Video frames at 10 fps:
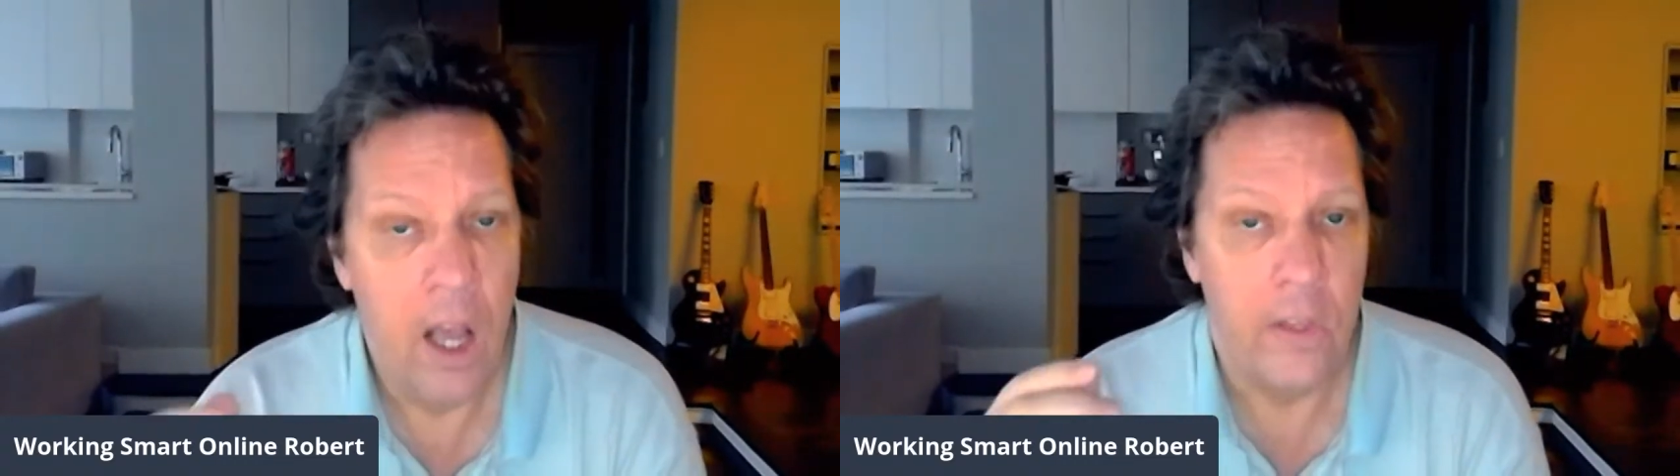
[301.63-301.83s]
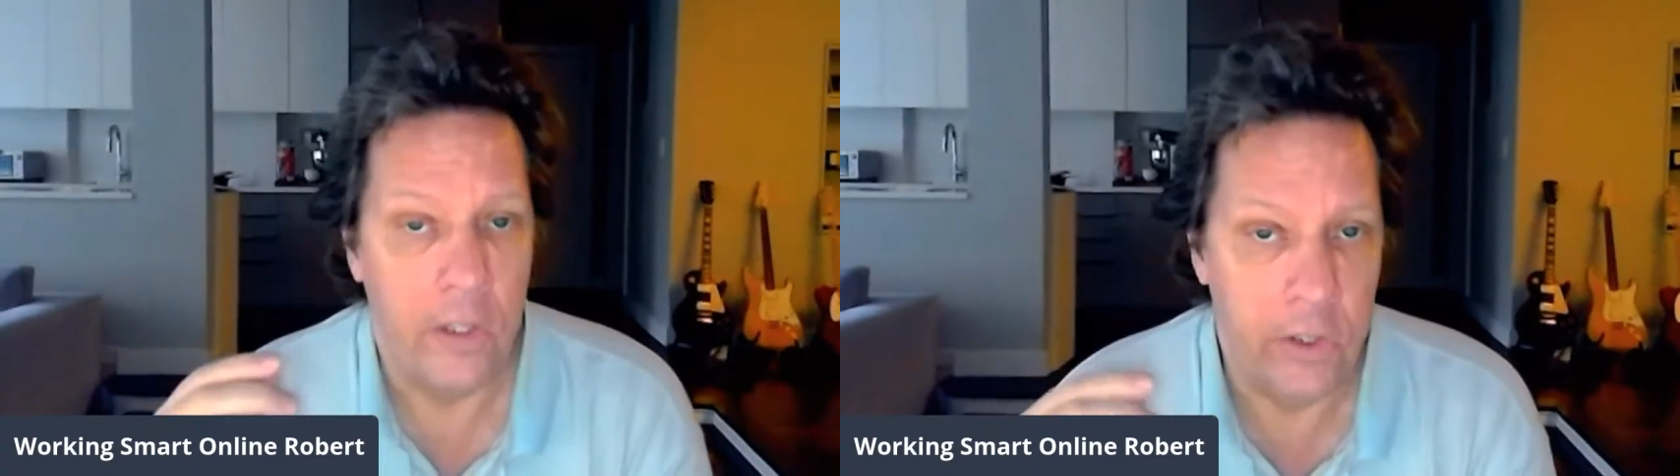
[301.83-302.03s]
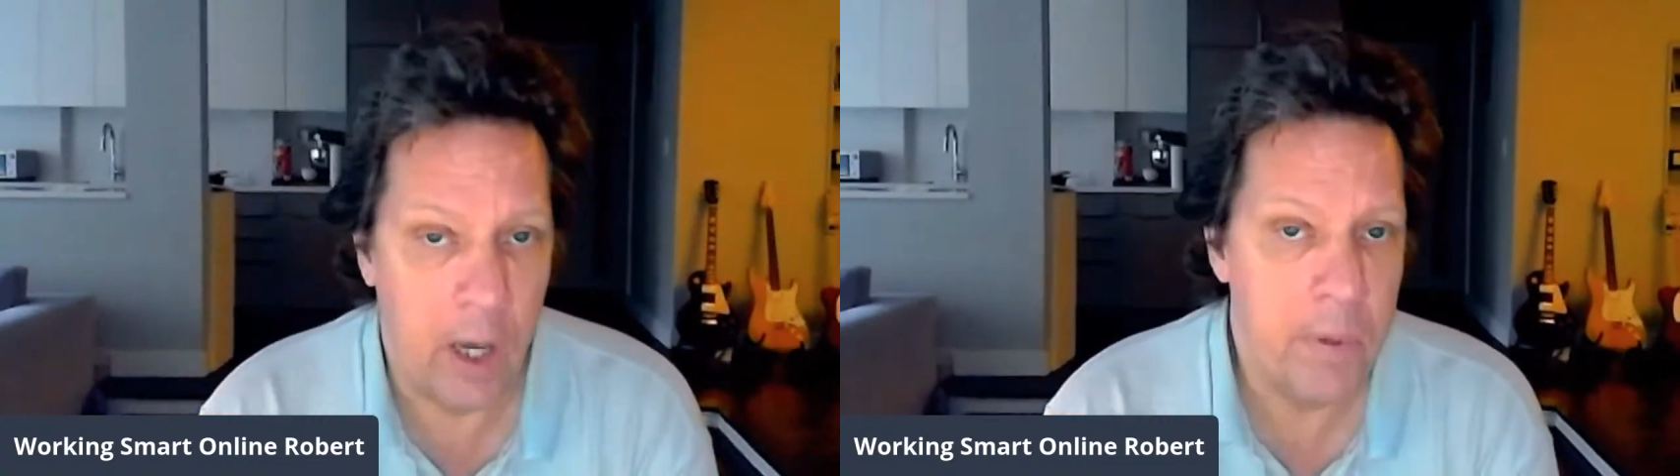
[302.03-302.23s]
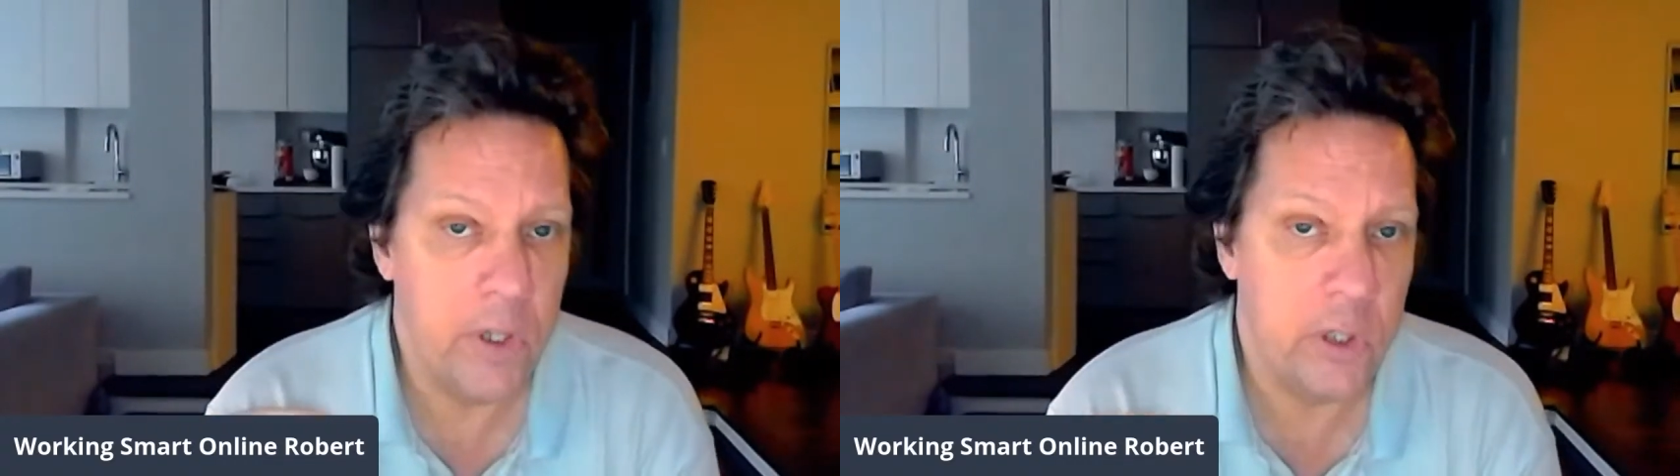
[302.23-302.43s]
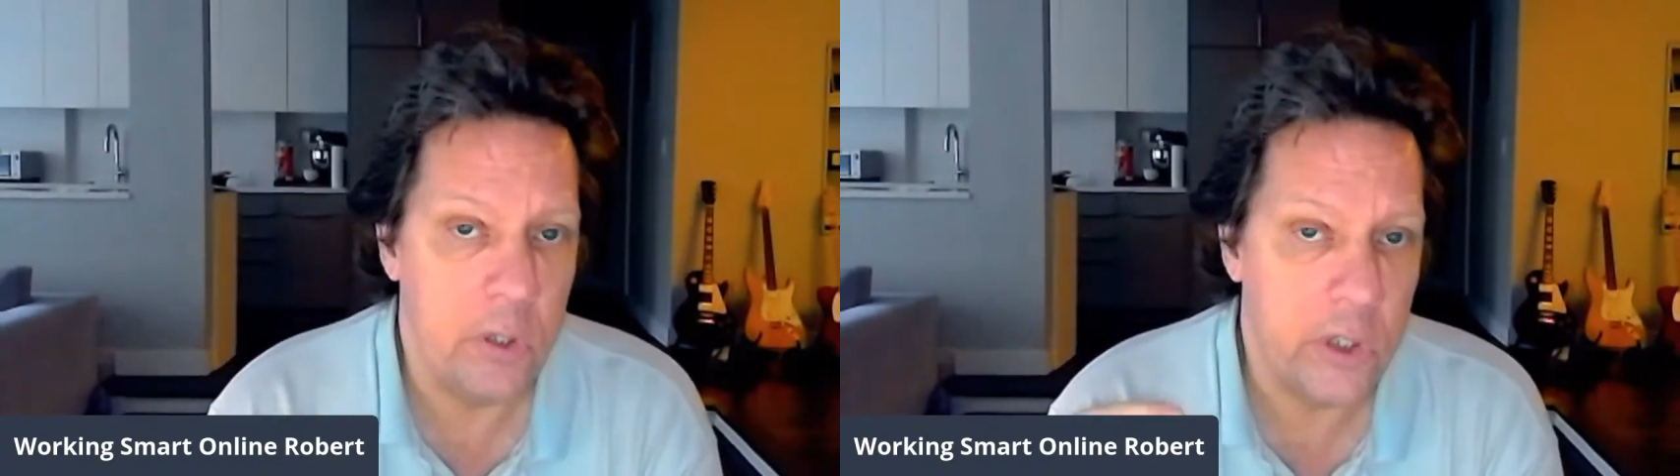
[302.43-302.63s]
The number
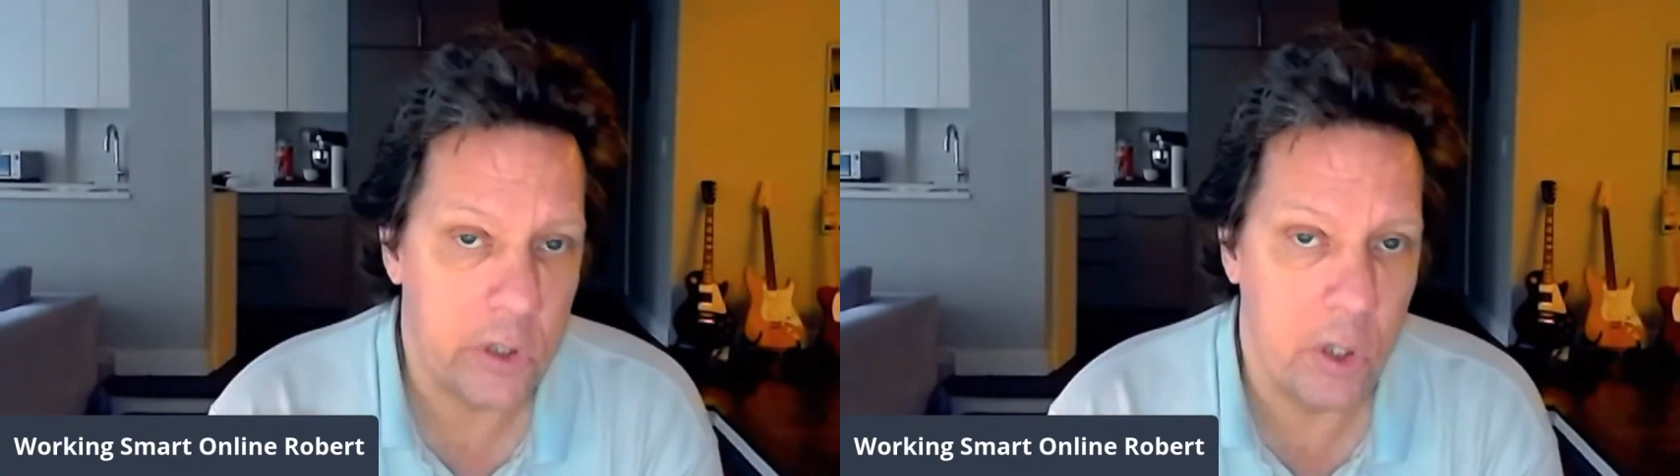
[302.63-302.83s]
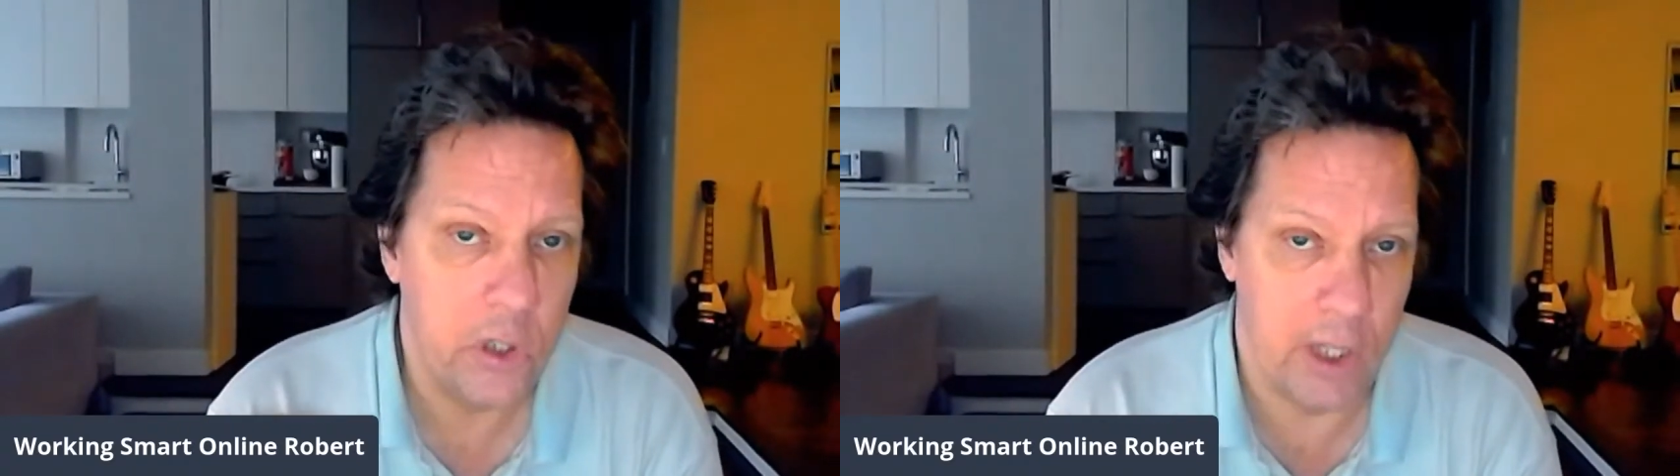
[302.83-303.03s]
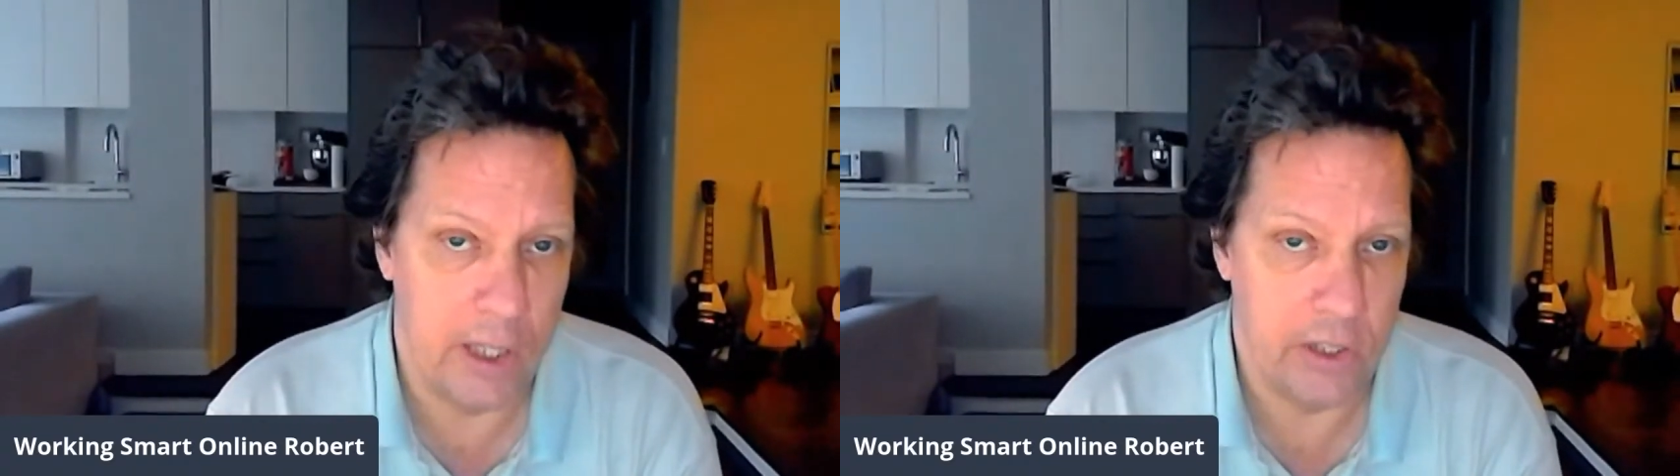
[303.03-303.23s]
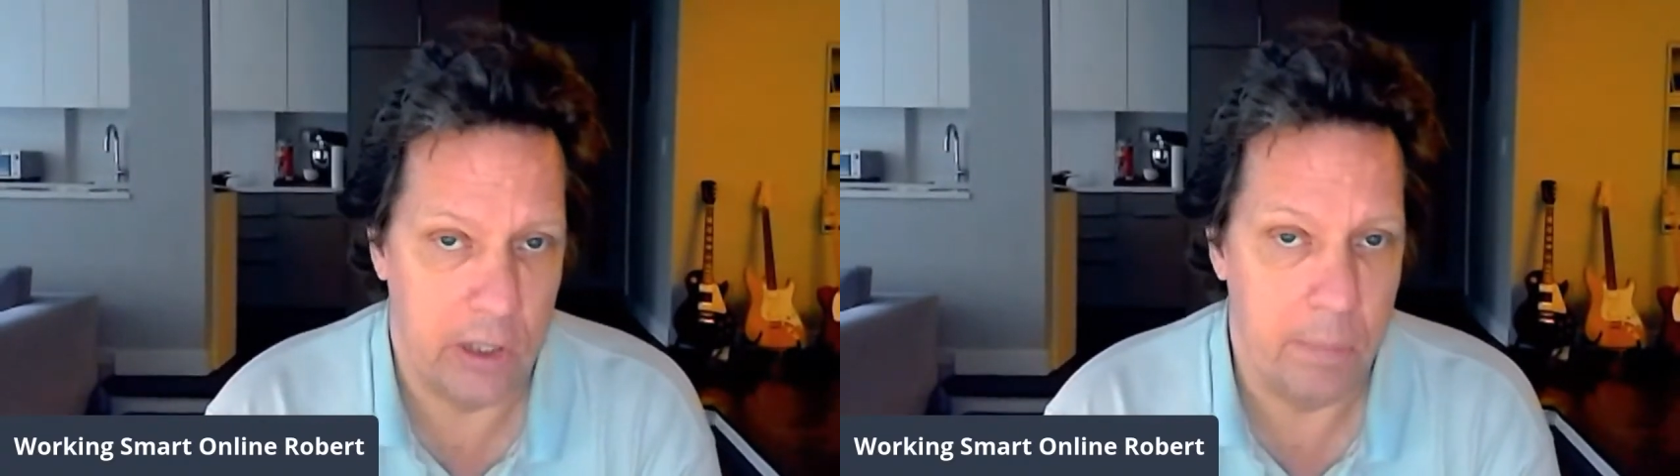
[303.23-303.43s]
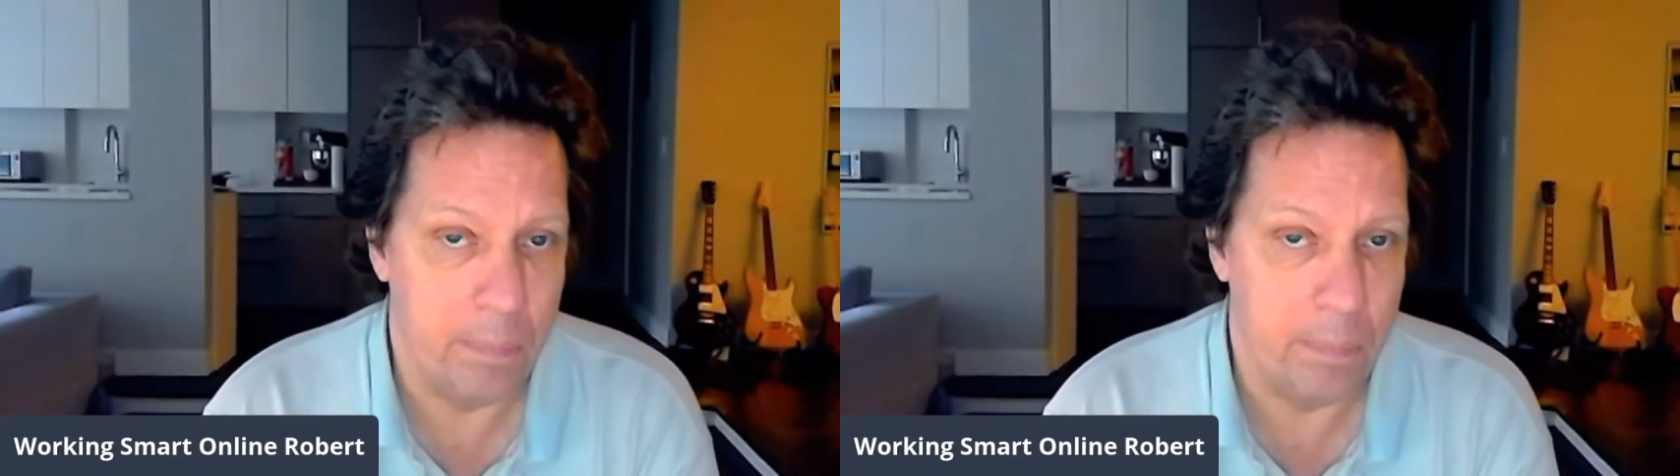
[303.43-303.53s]
two search engine